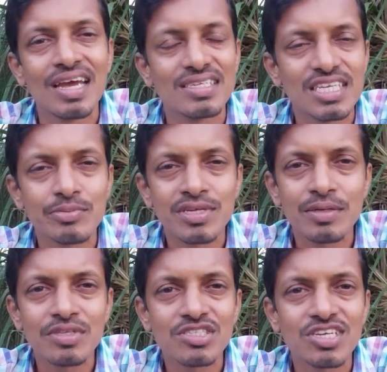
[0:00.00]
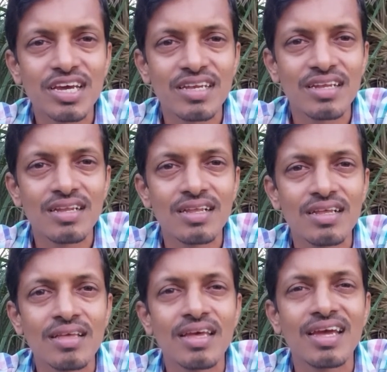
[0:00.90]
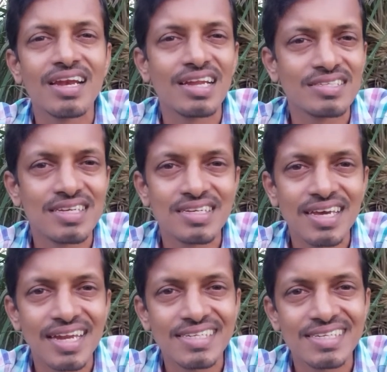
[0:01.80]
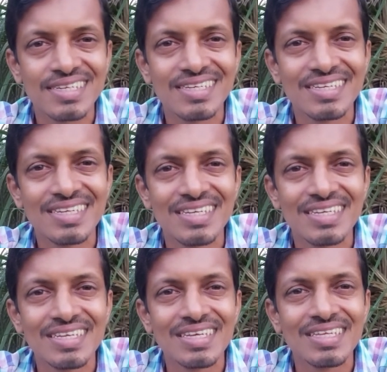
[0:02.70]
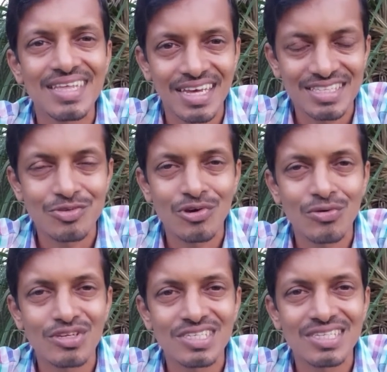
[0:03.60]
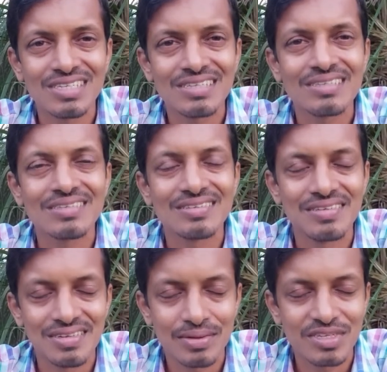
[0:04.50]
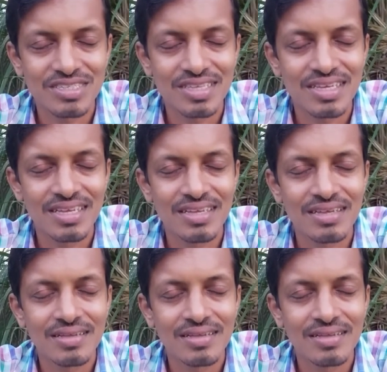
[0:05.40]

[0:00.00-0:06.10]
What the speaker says: And subscribe this channel. And let's get connected. Thanks for watching. Namaste.